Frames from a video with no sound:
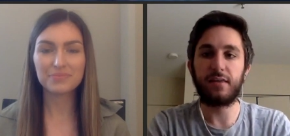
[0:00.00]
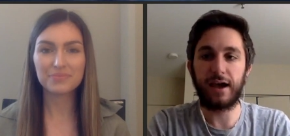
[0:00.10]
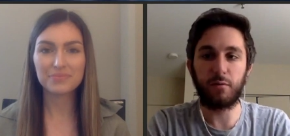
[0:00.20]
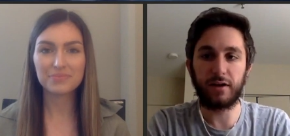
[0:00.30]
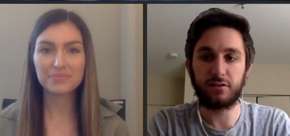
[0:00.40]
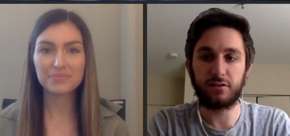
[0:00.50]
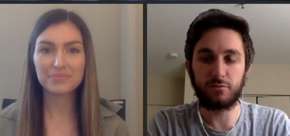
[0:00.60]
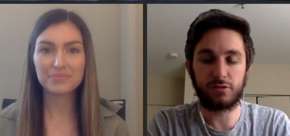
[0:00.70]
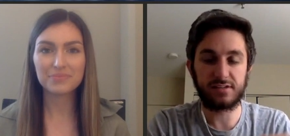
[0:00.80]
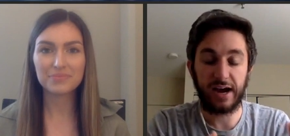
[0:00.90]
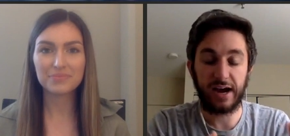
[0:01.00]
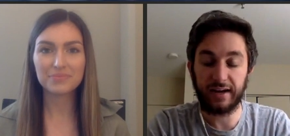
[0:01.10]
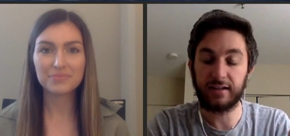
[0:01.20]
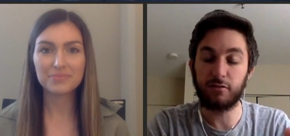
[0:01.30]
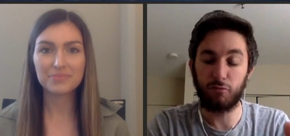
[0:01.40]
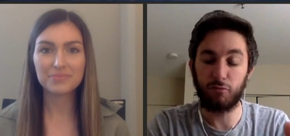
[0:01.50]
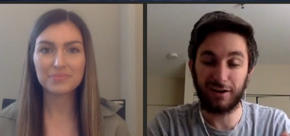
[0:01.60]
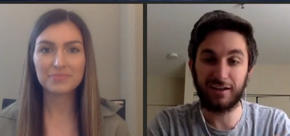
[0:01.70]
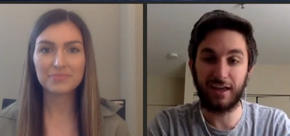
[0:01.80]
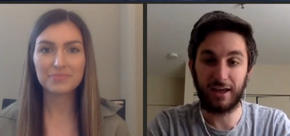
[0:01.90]
Speaker 1: that way to designing the
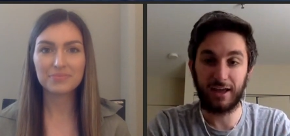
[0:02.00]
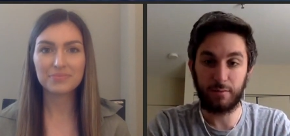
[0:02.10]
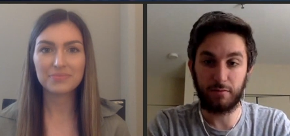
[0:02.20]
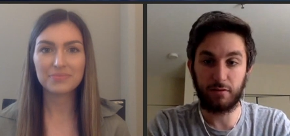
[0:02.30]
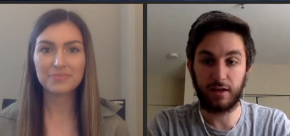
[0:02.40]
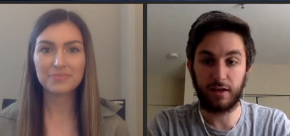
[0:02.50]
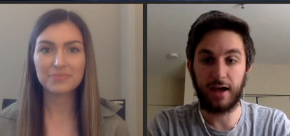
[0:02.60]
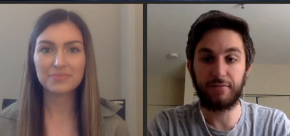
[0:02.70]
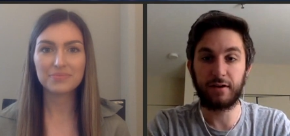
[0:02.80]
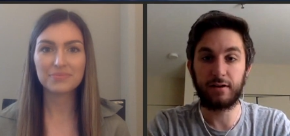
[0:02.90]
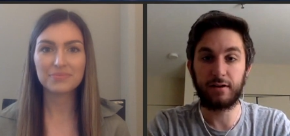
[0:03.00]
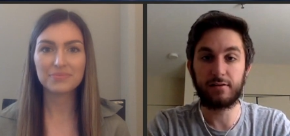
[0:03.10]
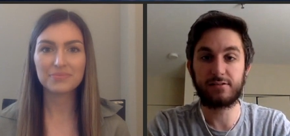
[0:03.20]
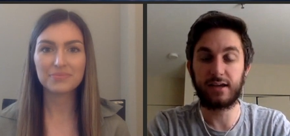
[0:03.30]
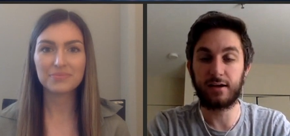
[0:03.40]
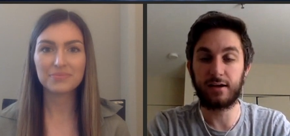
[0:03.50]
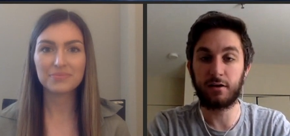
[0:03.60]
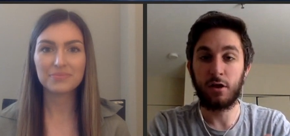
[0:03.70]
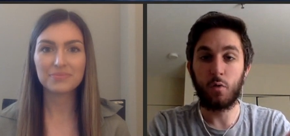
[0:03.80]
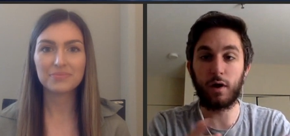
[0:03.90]
running game and really having a say
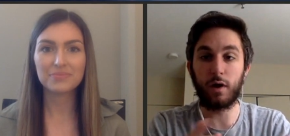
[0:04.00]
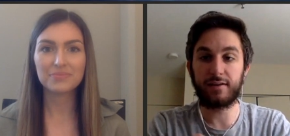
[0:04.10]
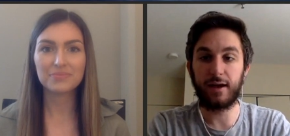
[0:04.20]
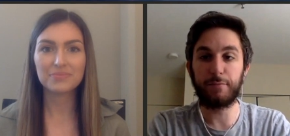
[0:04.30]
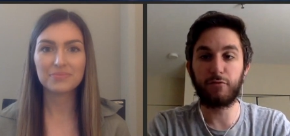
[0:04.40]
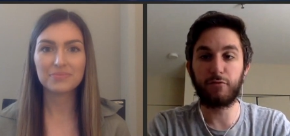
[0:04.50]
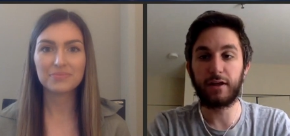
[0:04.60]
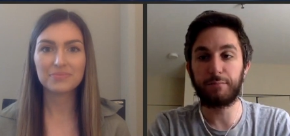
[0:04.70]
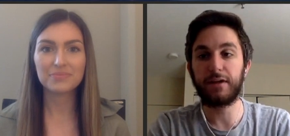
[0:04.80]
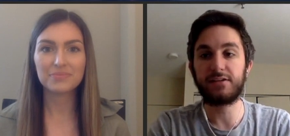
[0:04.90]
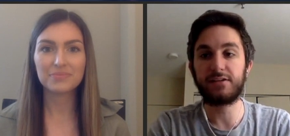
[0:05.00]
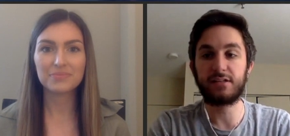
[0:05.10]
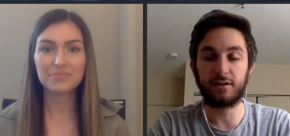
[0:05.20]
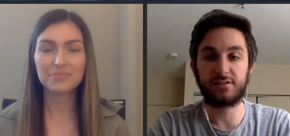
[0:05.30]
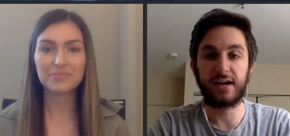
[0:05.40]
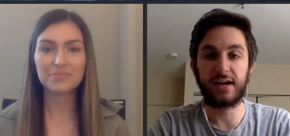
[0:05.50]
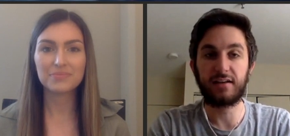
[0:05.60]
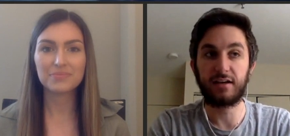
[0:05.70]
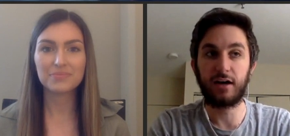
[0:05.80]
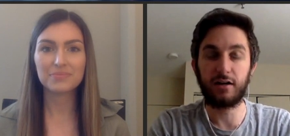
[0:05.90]
in what type of running plays they're
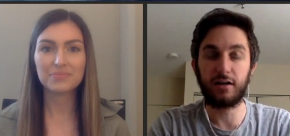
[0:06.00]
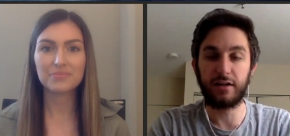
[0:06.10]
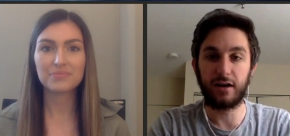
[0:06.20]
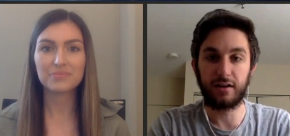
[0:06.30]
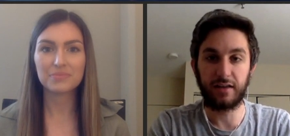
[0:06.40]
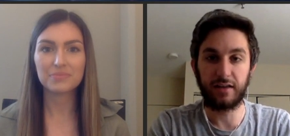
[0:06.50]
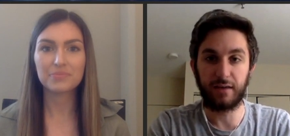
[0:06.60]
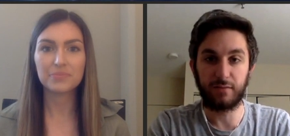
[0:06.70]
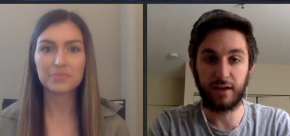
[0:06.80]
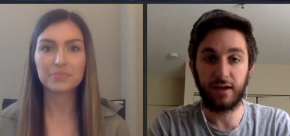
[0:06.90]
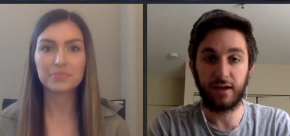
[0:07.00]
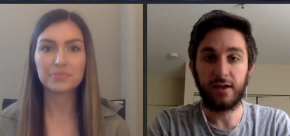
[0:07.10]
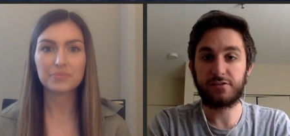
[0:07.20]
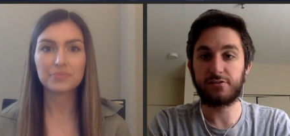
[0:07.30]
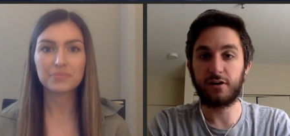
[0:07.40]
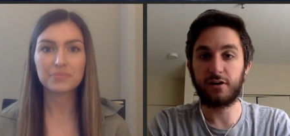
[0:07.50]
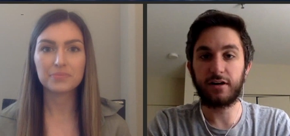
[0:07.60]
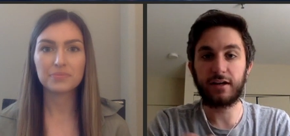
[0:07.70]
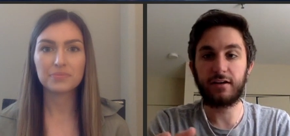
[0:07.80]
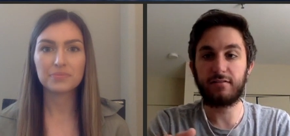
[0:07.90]
exactly calling on game day. So
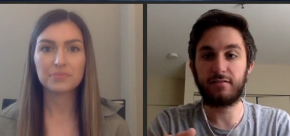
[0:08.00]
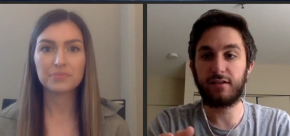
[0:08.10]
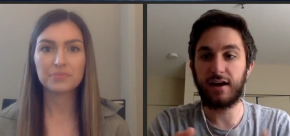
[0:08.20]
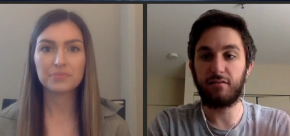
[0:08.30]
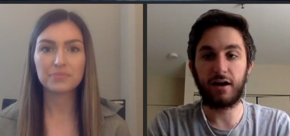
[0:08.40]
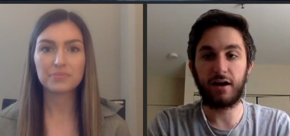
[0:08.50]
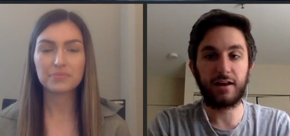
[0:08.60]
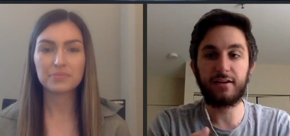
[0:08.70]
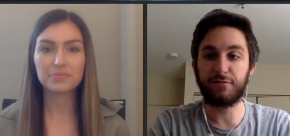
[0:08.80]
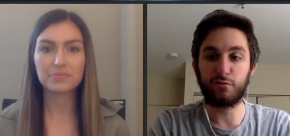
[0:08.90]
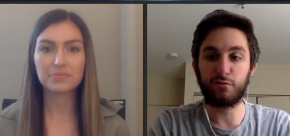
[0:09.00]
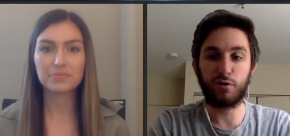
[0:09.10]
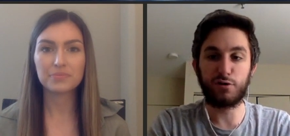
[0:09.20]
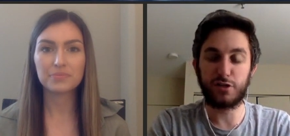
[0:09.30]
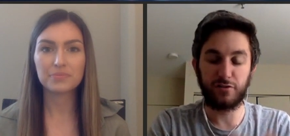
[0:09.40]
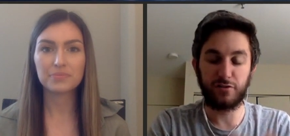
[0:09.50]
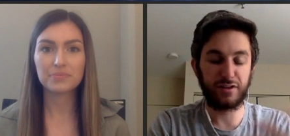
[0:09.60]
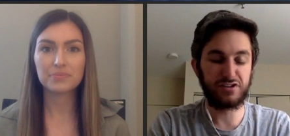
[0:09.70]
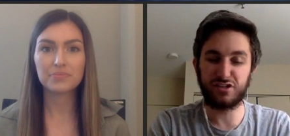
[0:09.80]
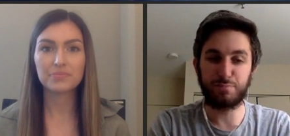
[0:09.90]
Scarnecchia had a lot of different roles other
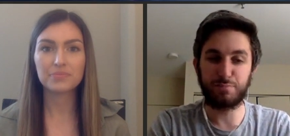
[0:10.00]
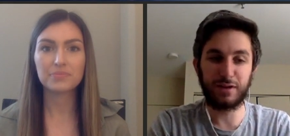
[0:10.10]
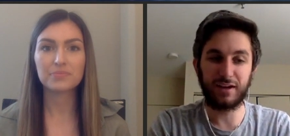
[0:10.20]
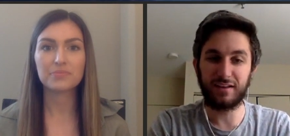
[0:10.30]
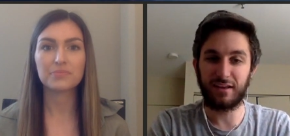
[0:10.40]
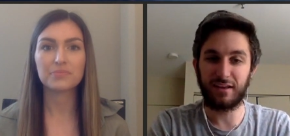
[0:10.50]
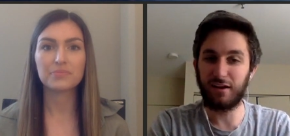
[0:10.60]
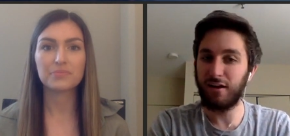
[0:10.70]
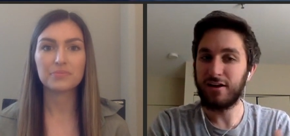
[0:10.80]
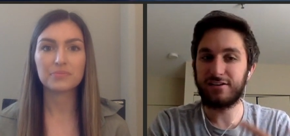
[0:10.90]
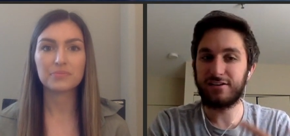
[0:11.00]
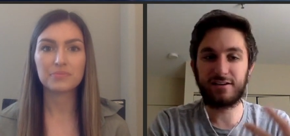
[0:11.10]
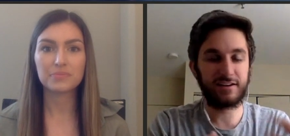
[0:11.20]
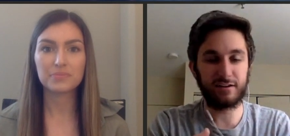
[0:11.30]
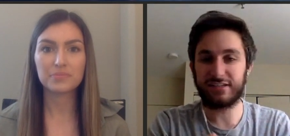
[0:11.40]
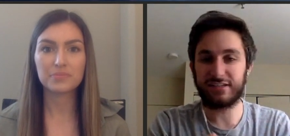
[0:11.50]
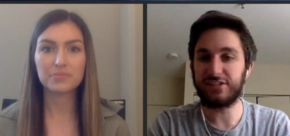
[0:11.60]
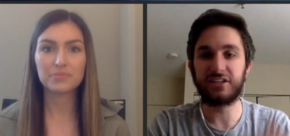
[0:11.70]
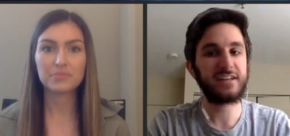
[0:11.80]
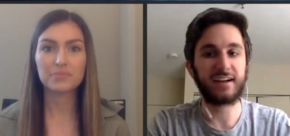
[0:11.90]
than just being in there, t- you know,
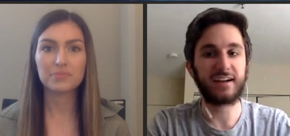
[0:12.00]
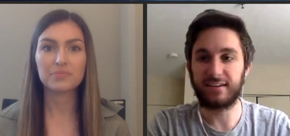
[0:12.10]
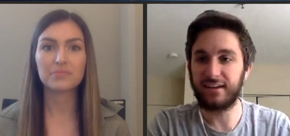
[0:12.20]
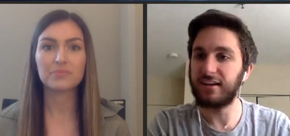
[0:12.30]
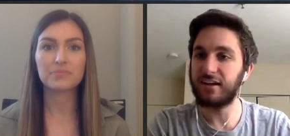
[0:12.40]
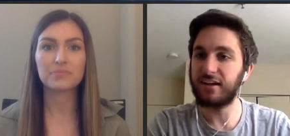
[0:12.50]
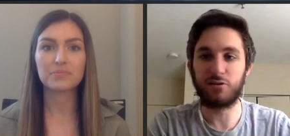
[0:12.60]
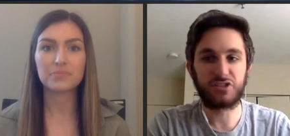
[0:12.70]
teaching technique and